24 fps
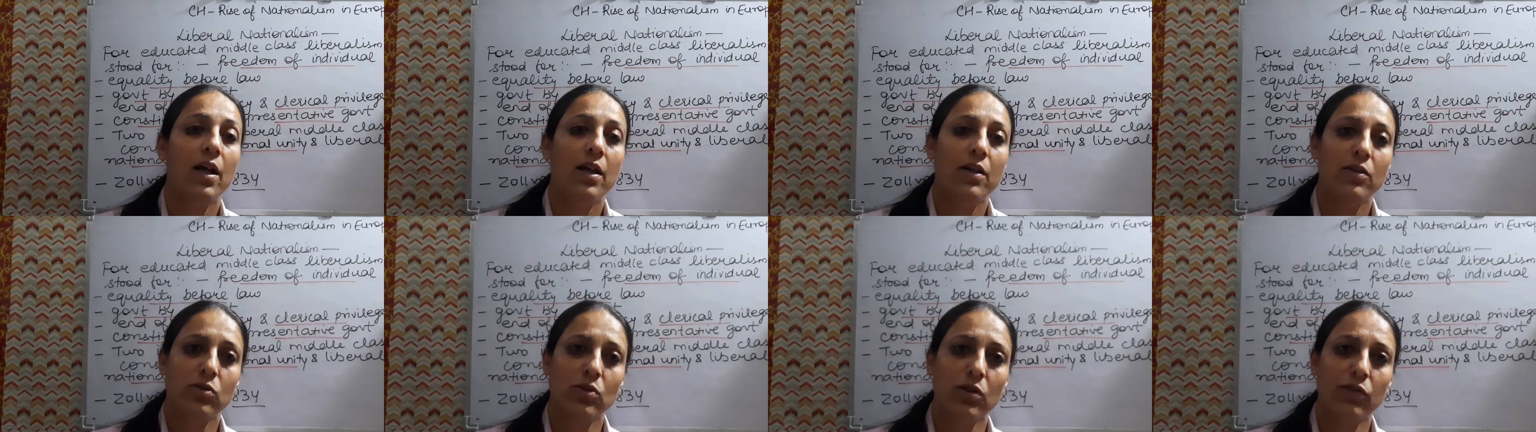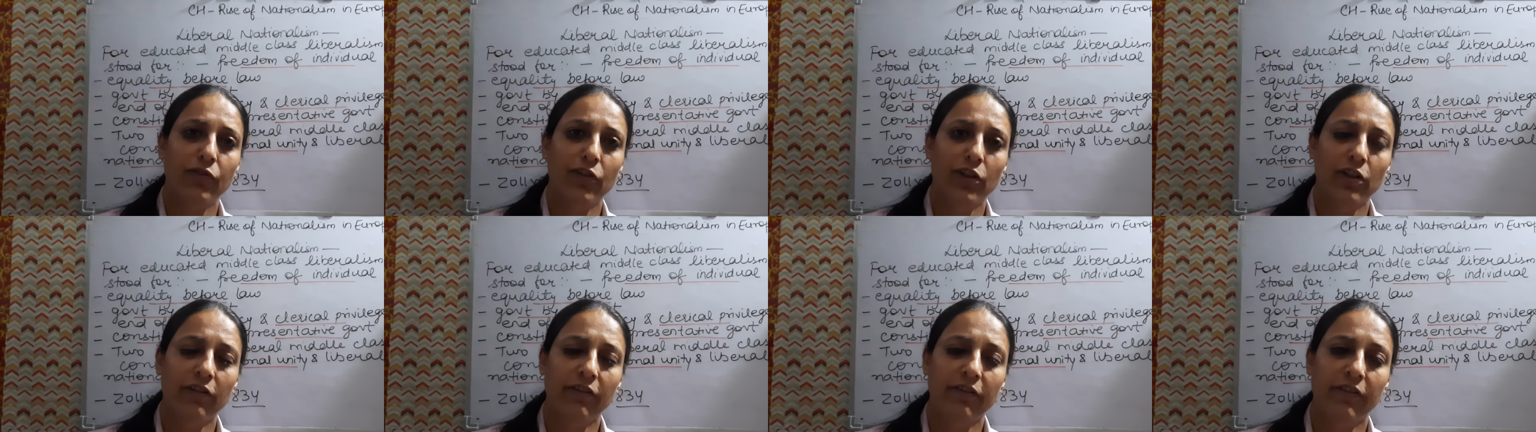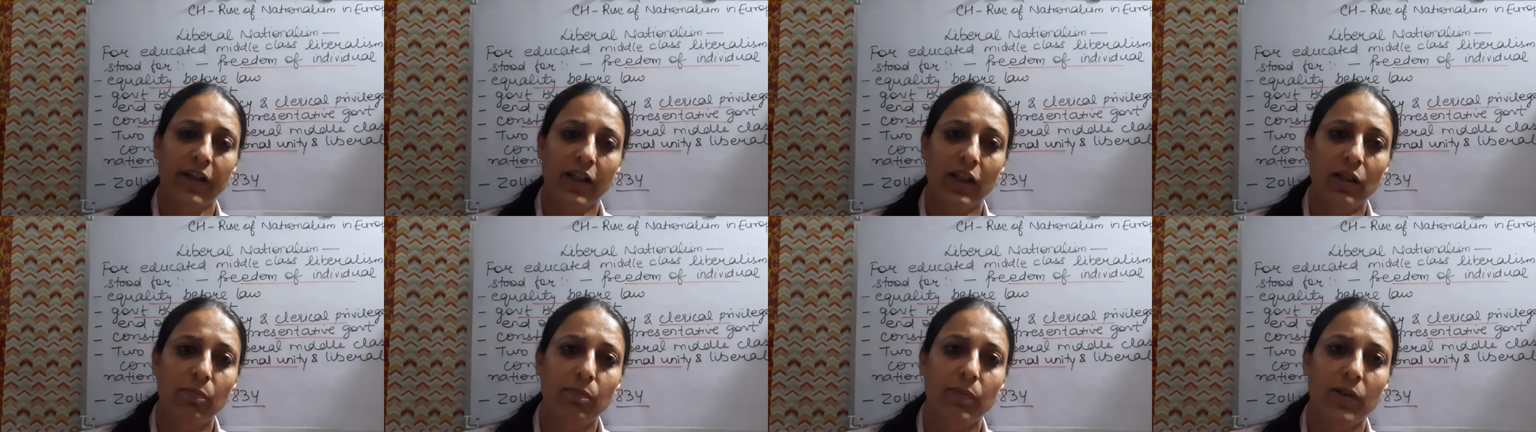So for a
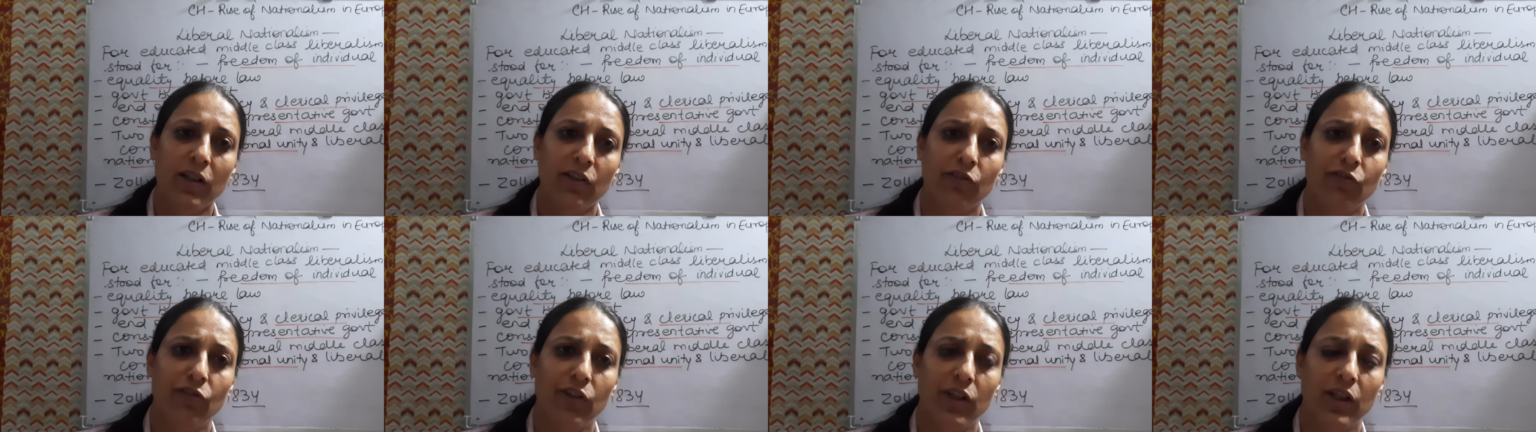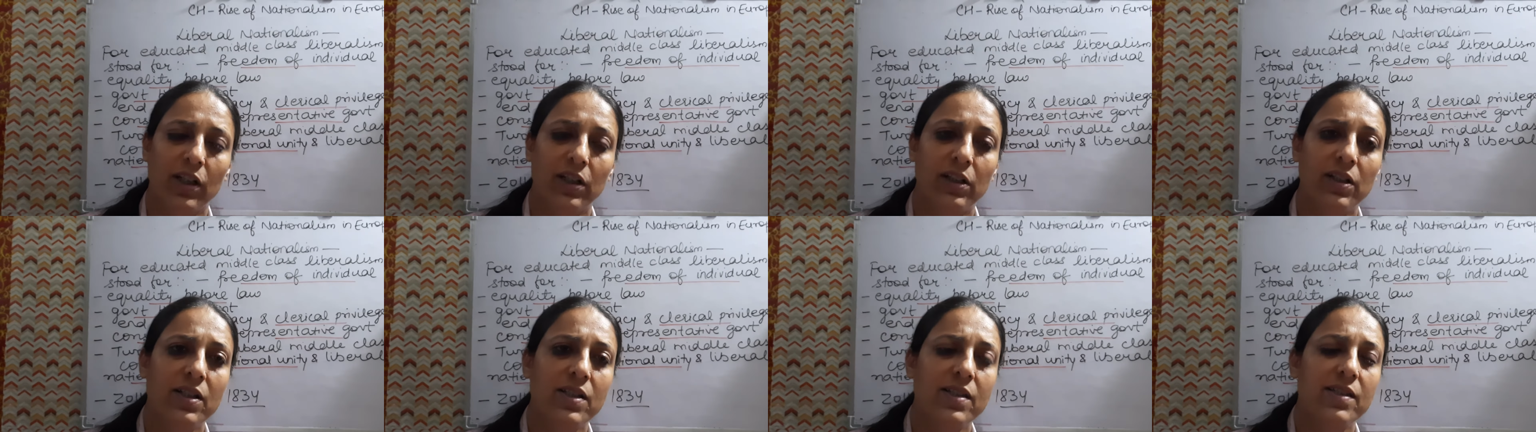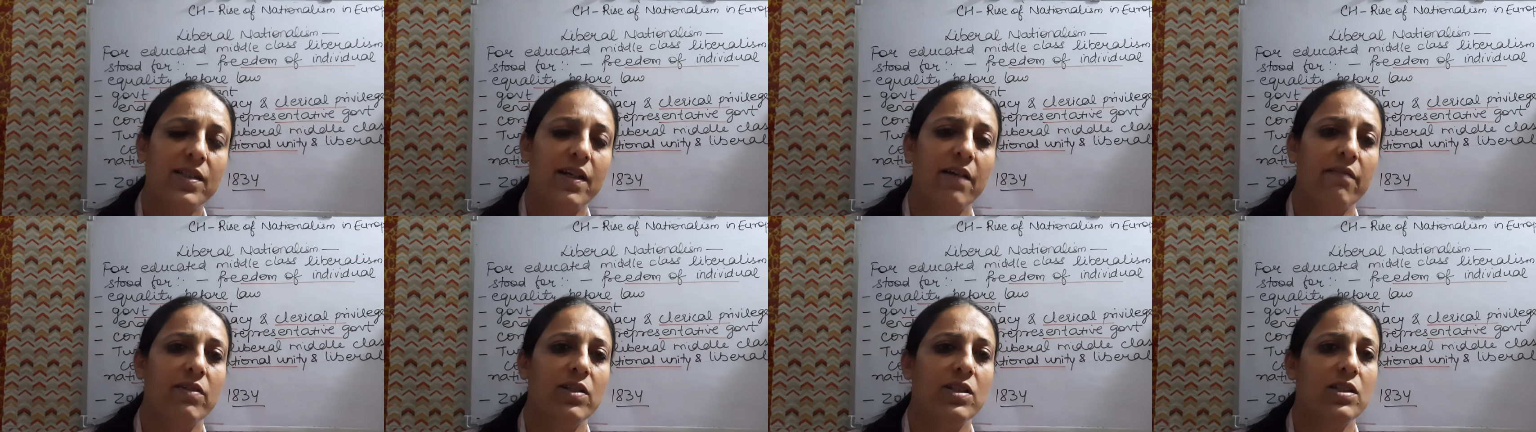very brief period in
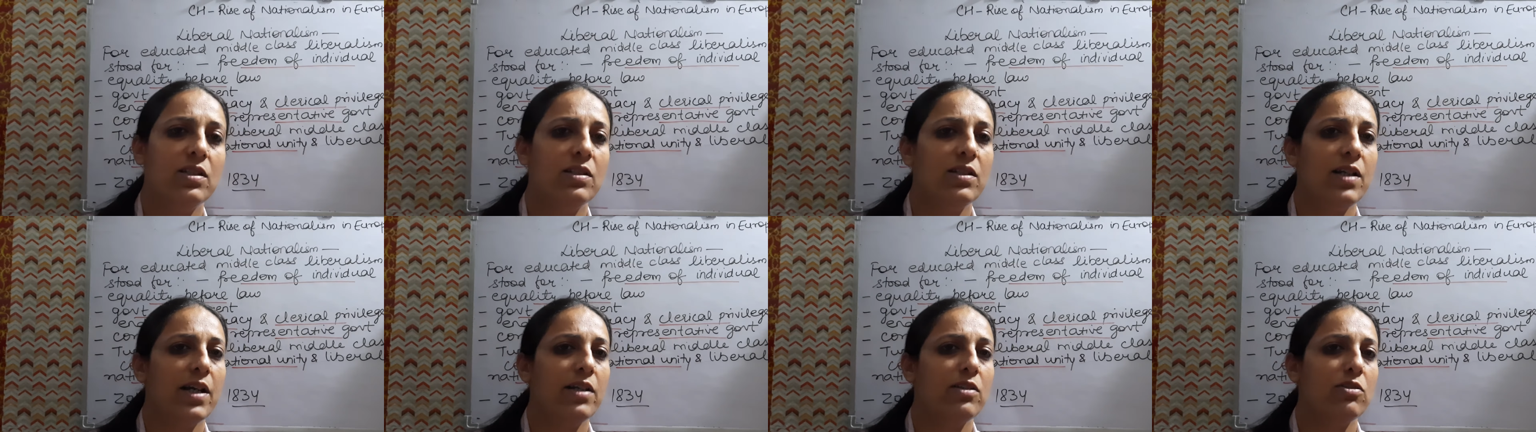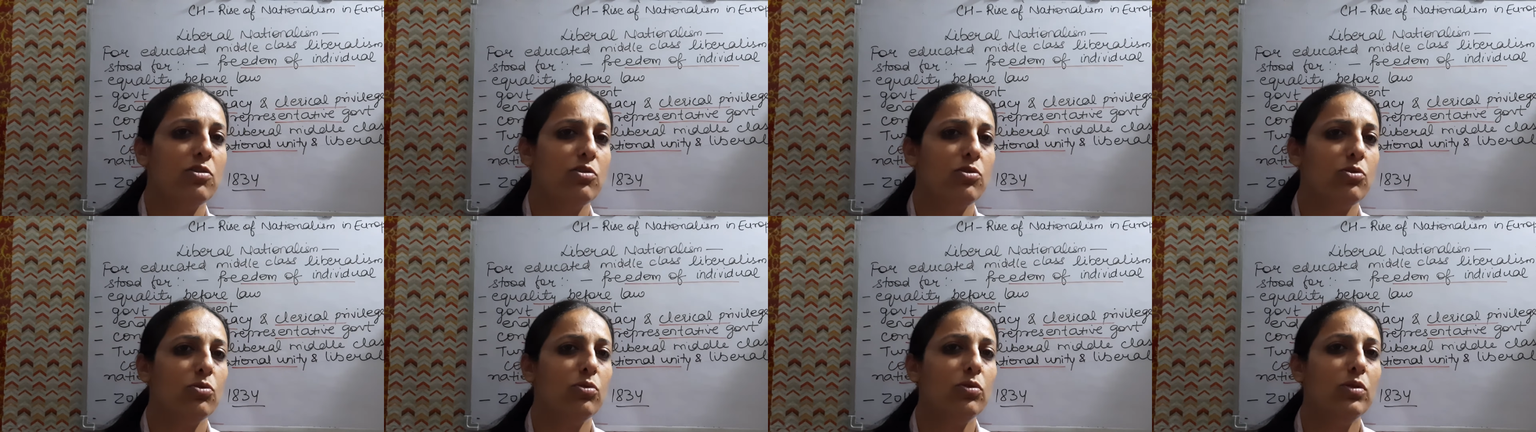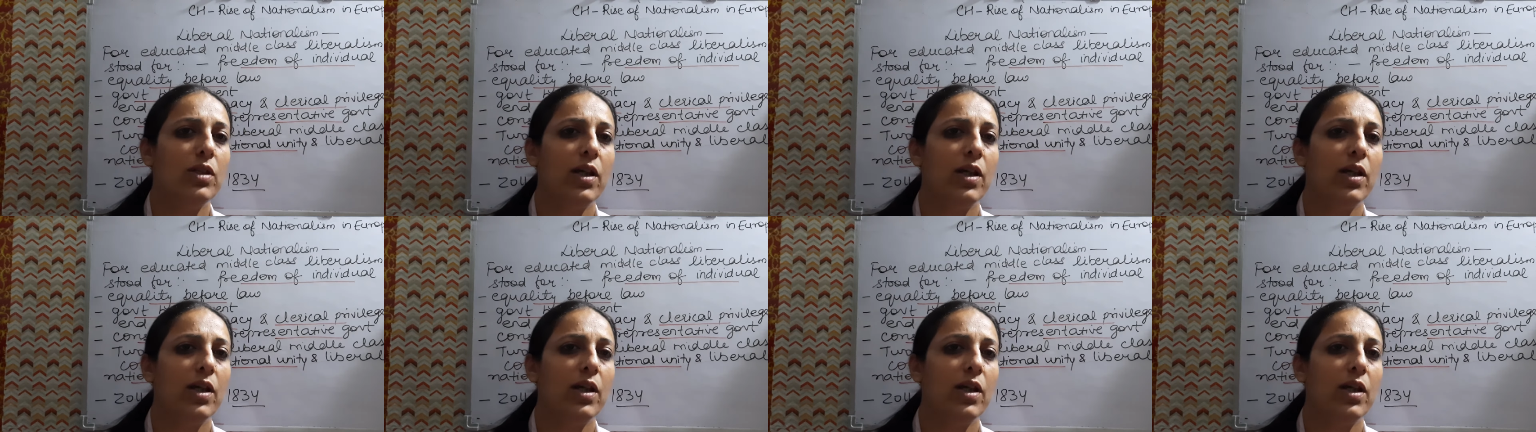1792,